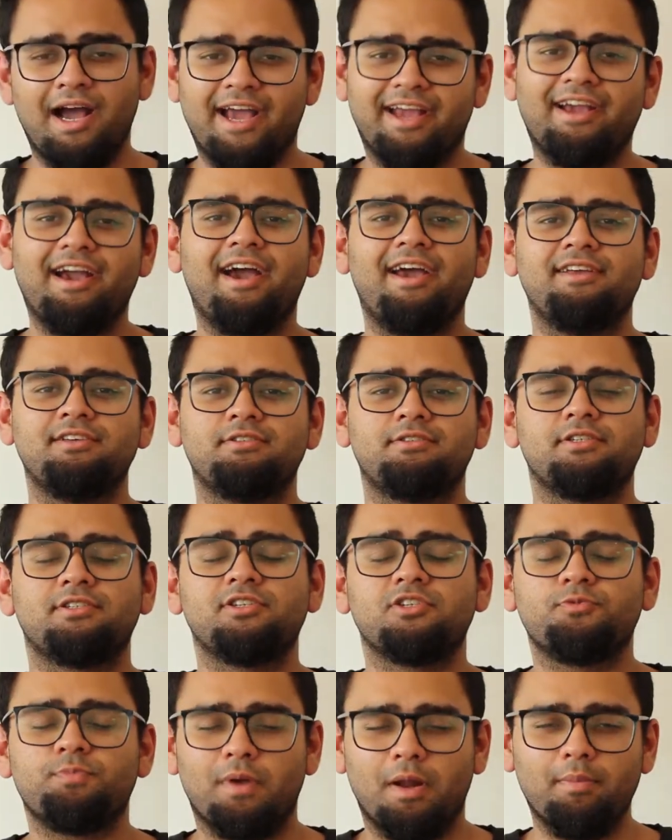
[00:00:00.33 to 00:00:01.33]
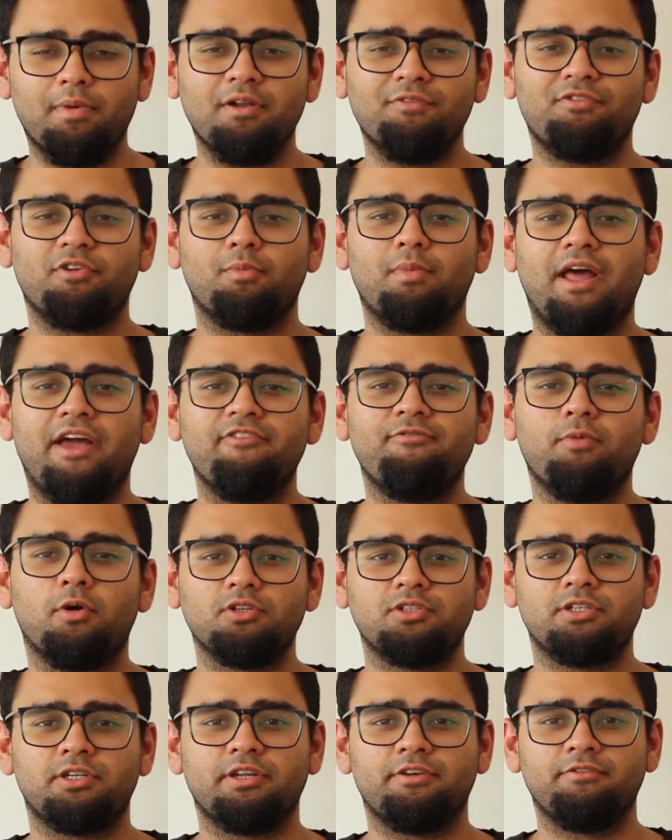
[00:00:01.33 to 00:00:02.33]
Hi guys, this is Prabal from Life
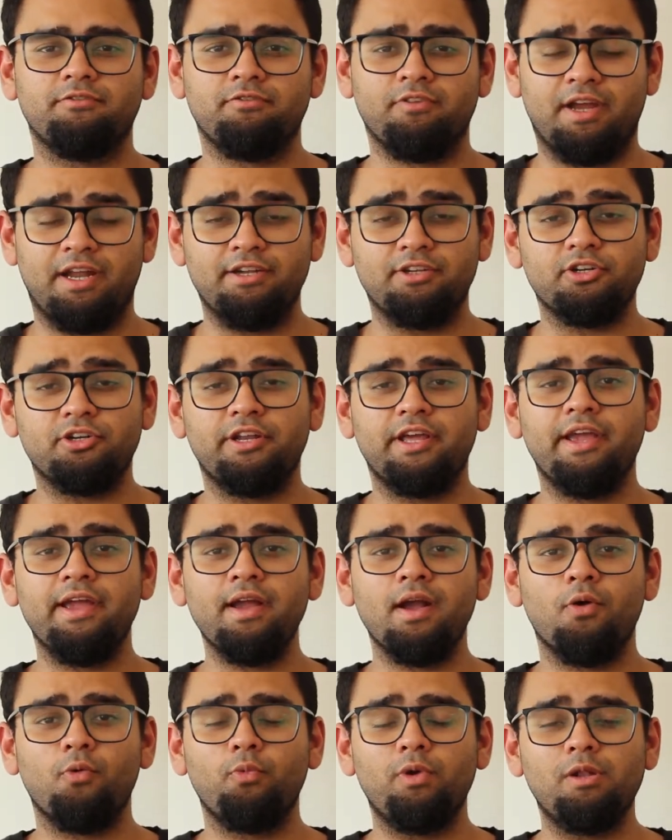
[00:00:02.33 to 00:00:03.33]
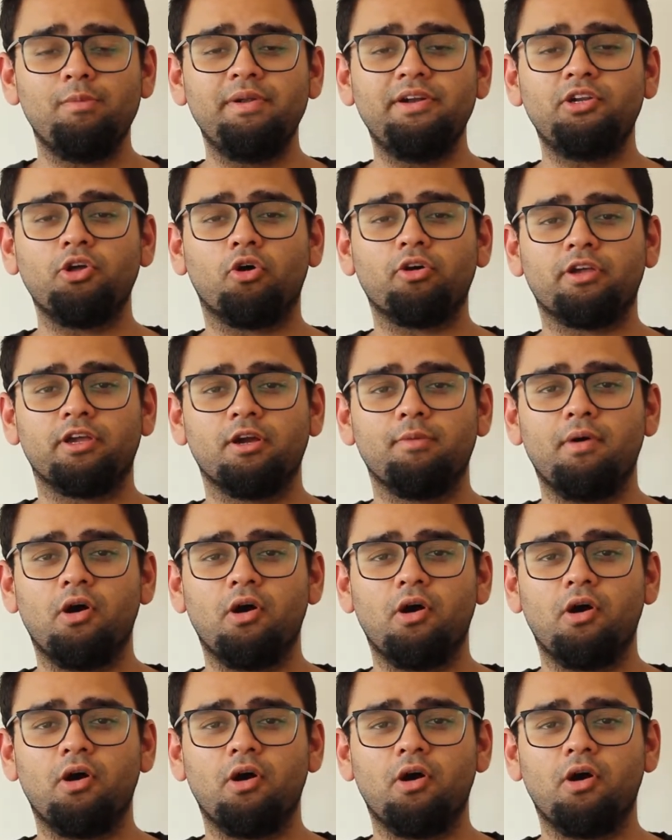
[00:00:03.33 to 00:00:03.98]
Positive and today we'll be talking